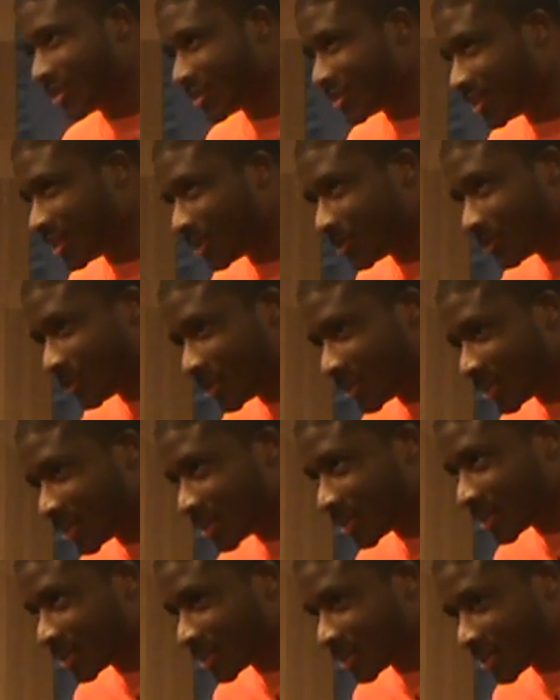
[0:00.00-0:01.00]
Definitely.
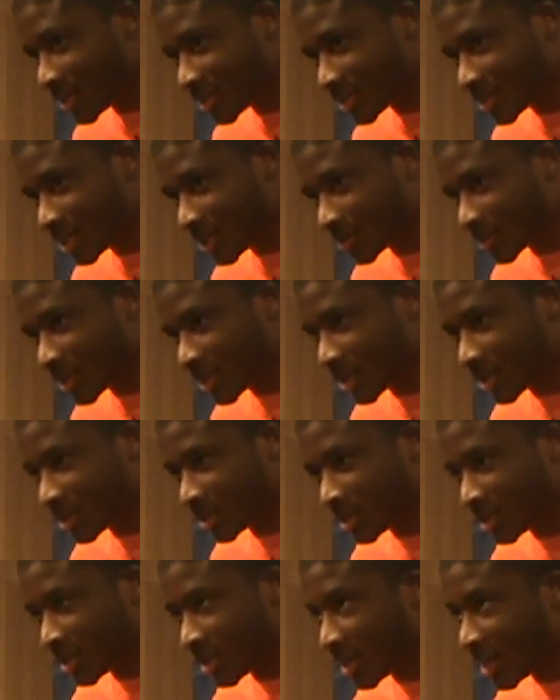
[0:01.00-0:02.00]
That's something that
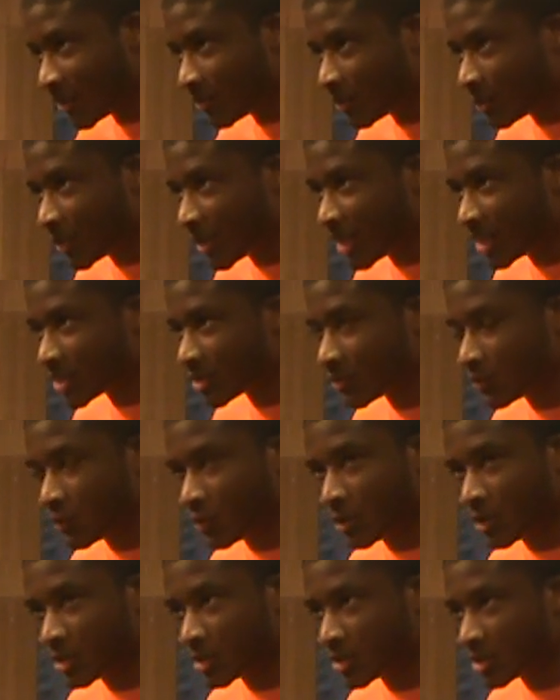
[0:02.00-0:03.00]
I have a passion
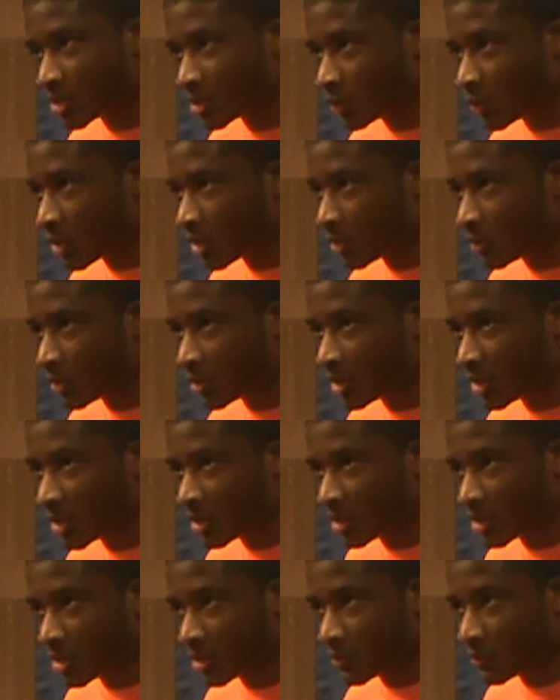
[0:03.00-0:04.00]
for, just working with
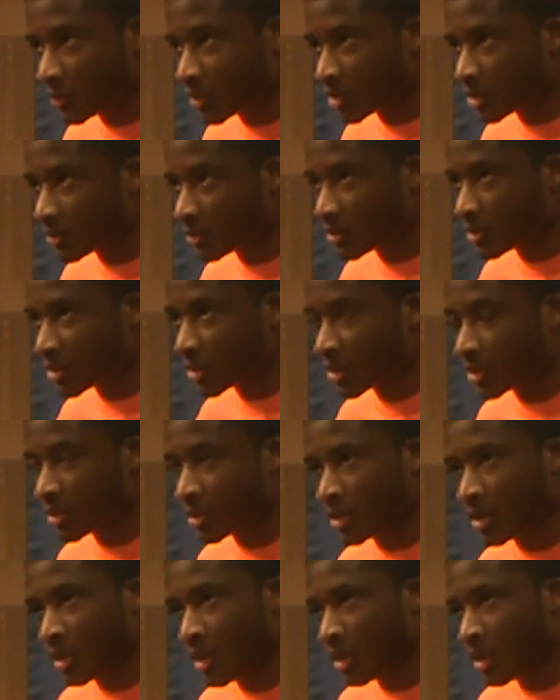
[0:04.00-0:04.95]
younger individuals and